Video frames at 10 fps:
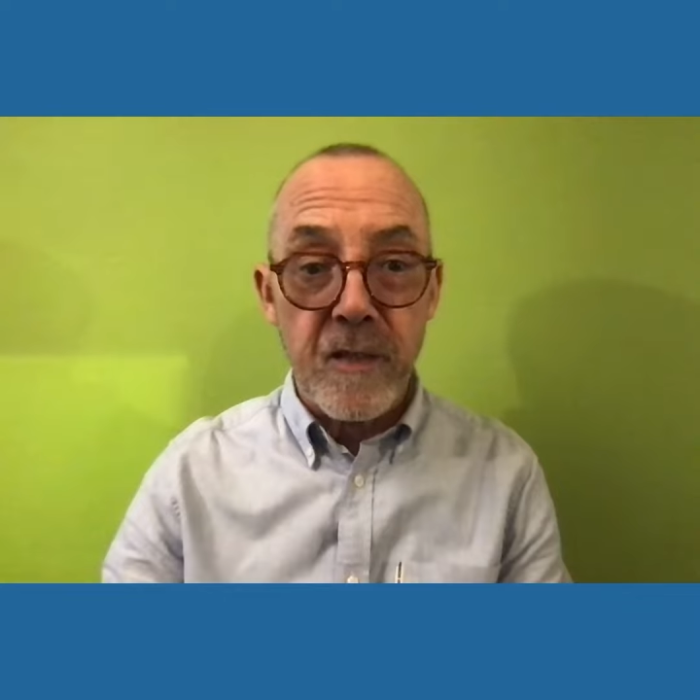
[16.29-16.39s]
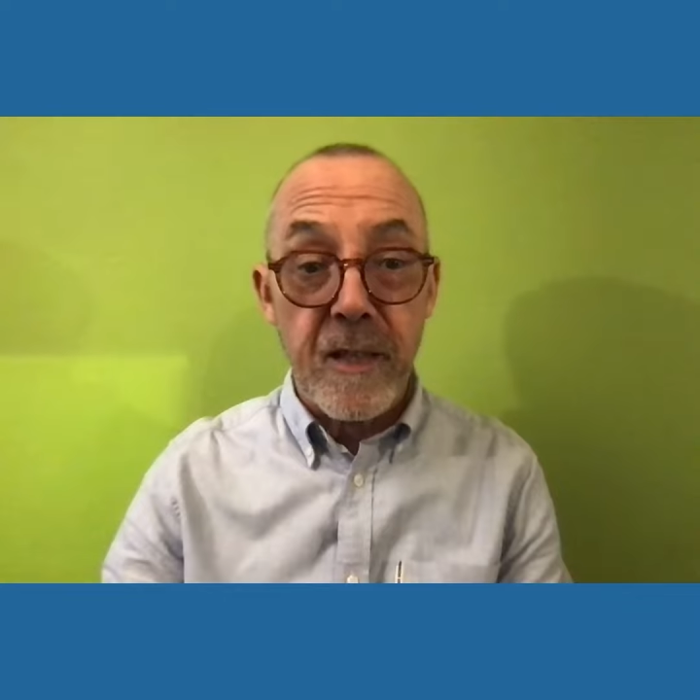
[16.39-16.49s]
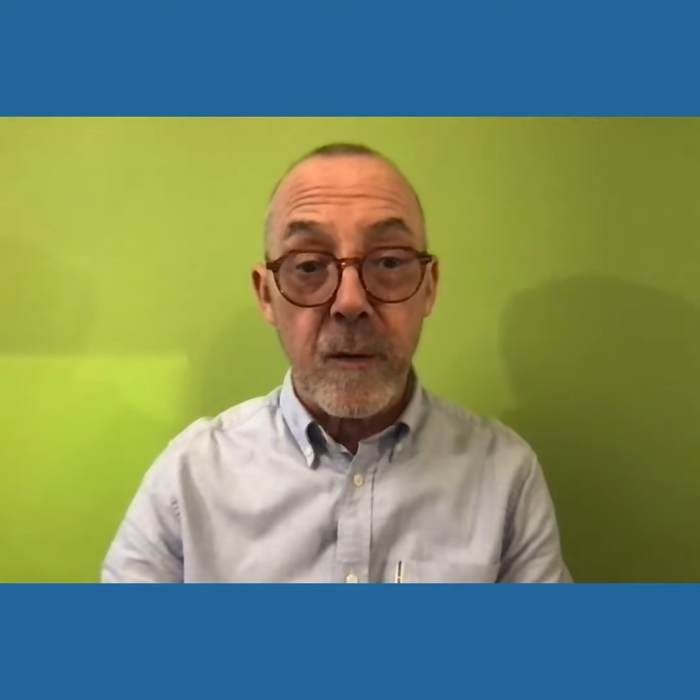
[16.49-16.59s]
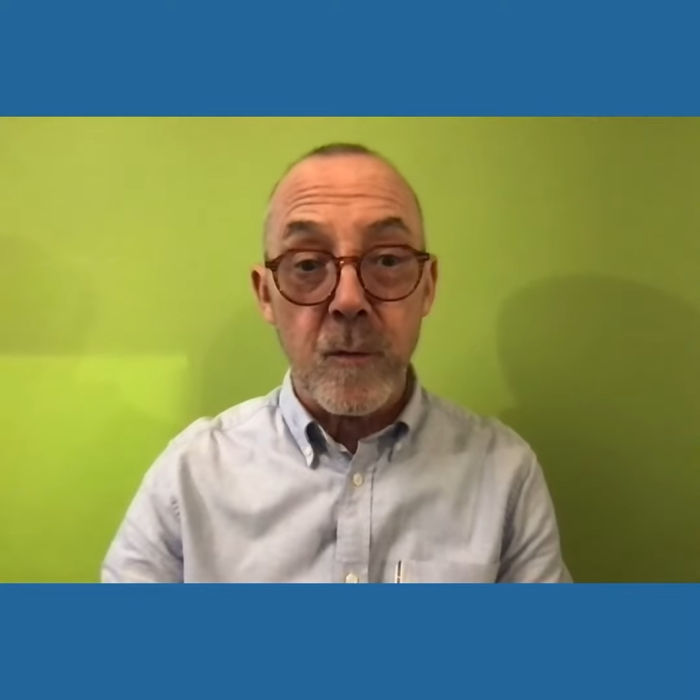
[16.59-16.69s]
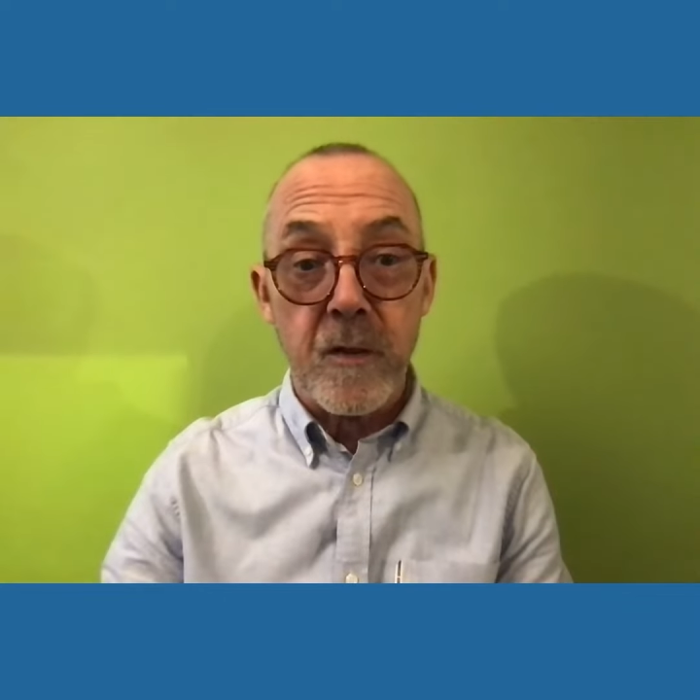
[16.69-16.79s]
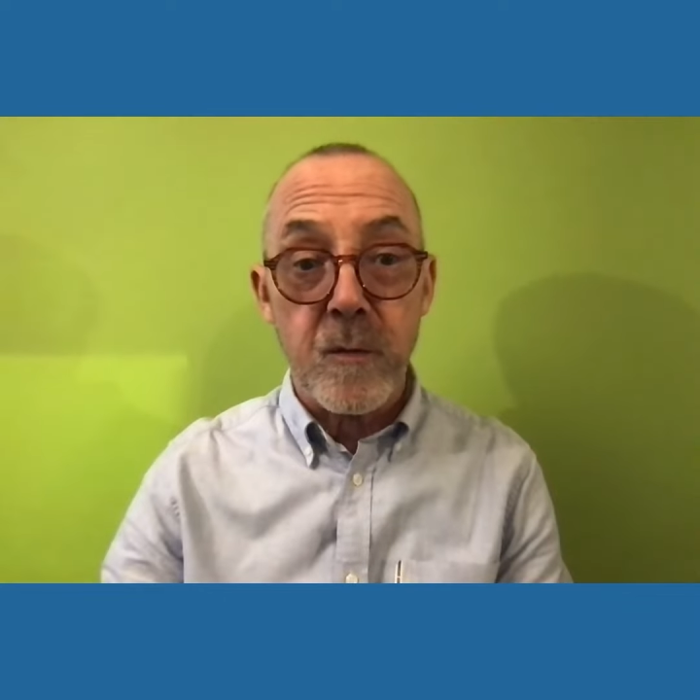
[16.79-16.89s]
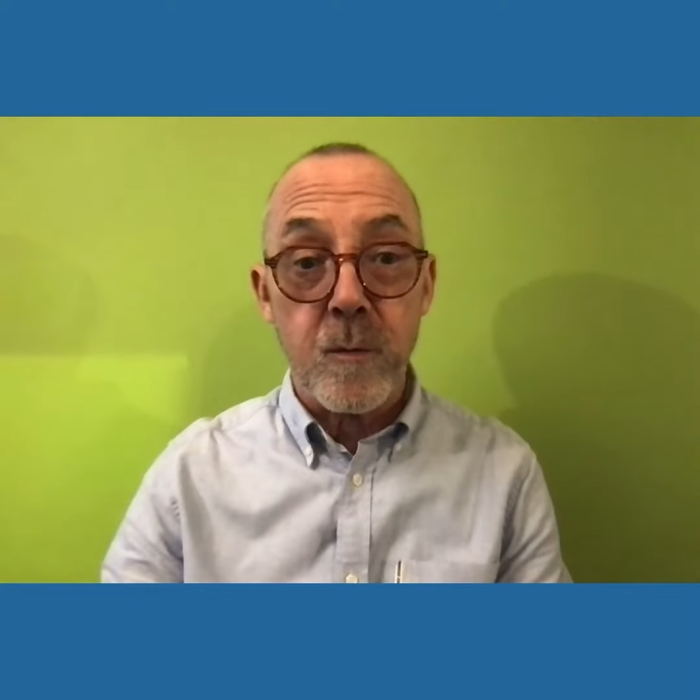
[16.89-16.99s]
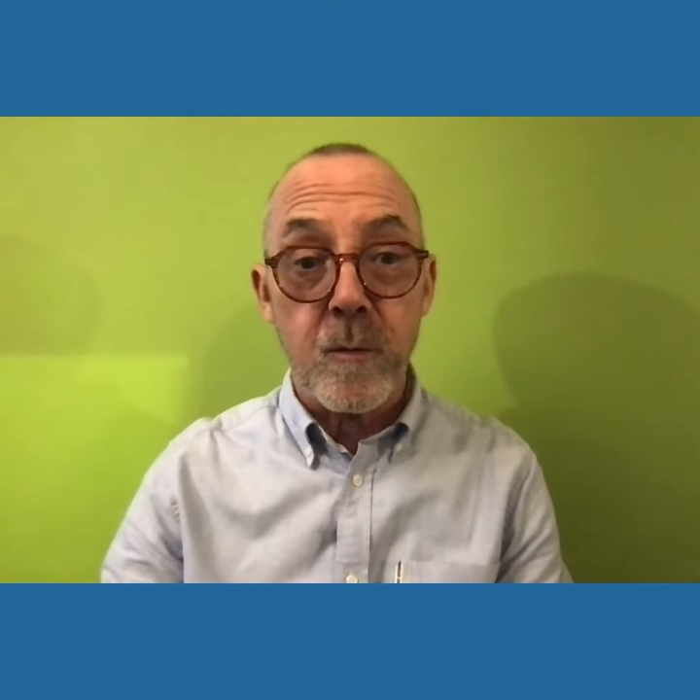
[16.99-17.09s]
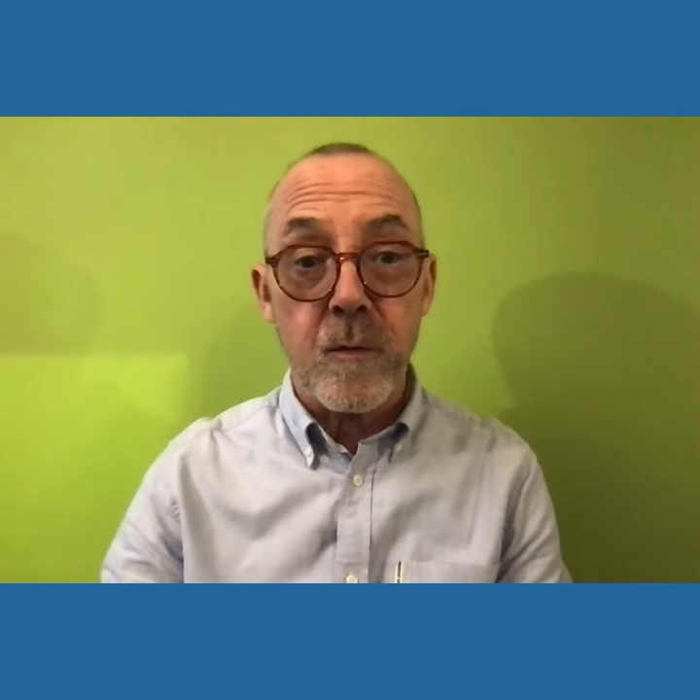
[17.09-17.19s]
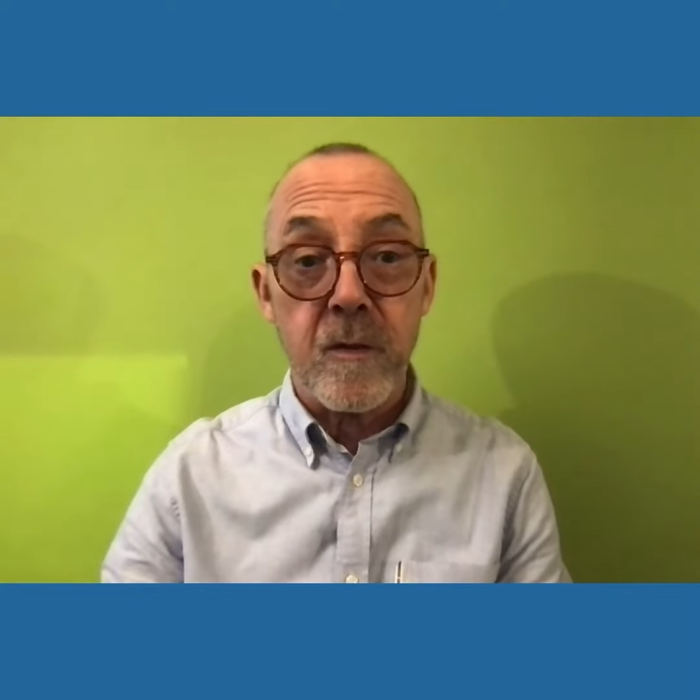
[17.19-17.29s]
together, which
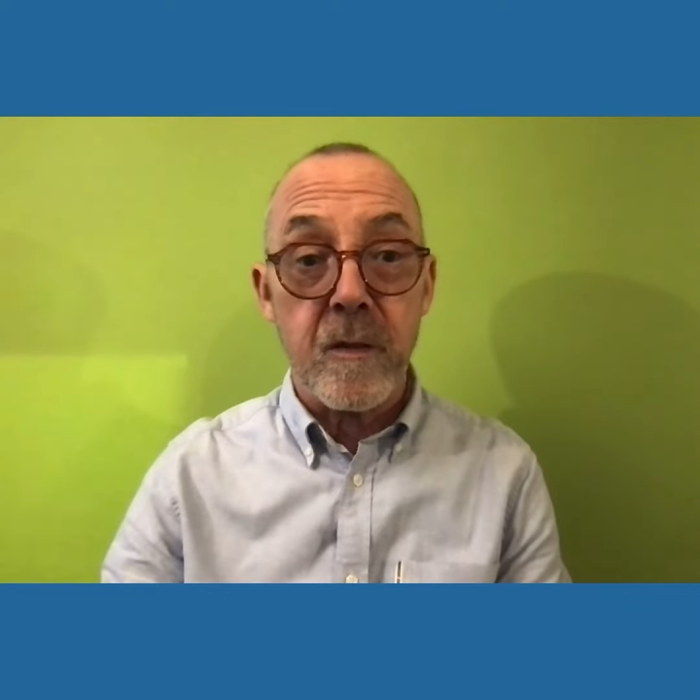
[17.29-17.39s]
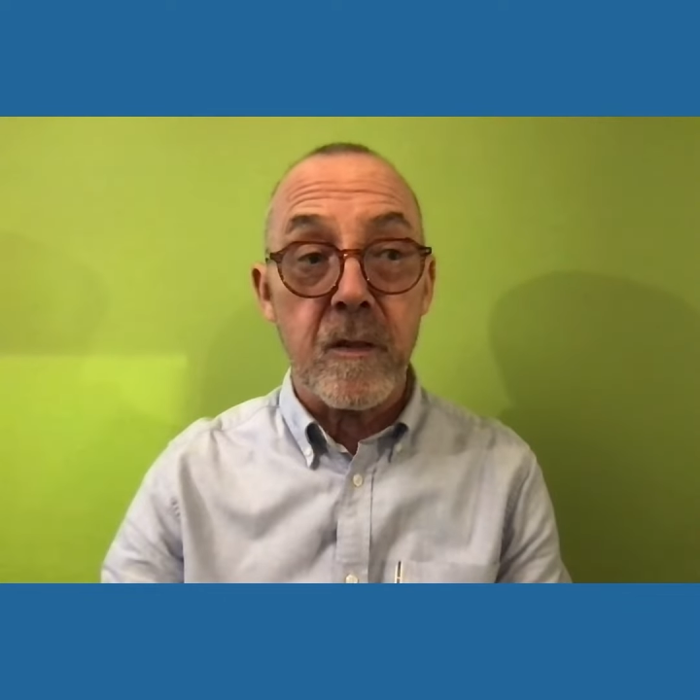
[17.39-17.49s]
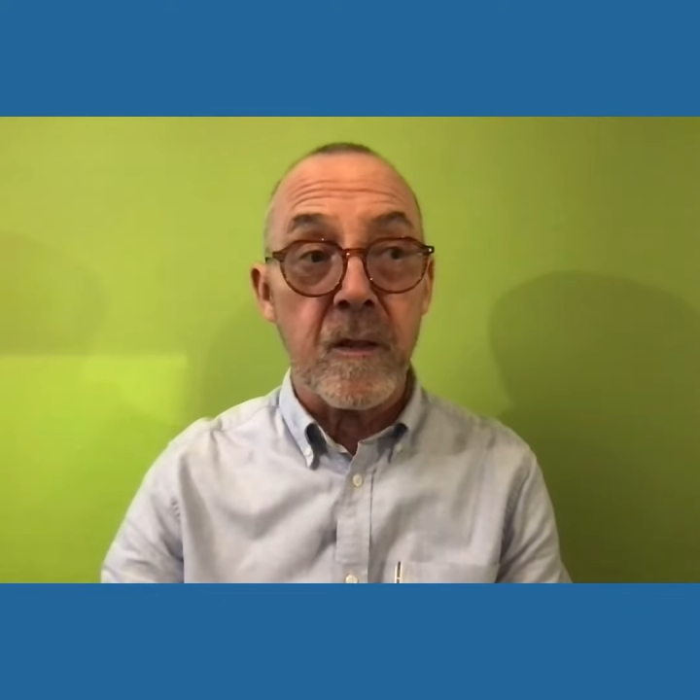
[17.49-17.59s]
was